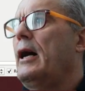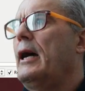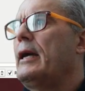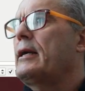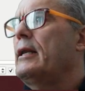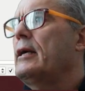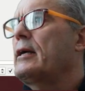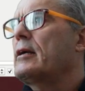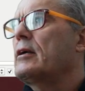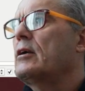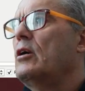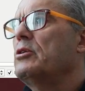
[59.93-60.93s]
I click
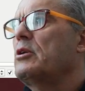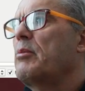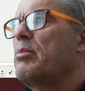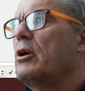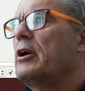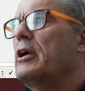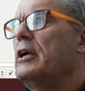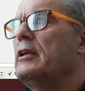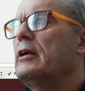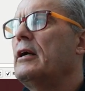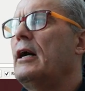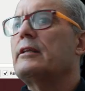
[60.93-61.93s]
on the plugin
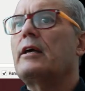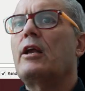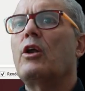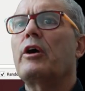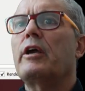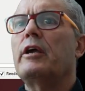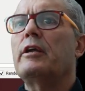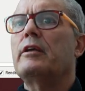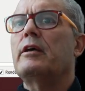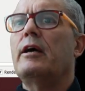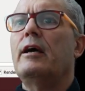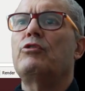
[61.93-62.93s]
and I log in
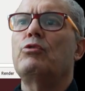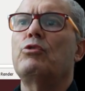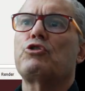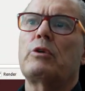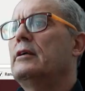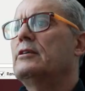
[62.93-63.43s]
as usual.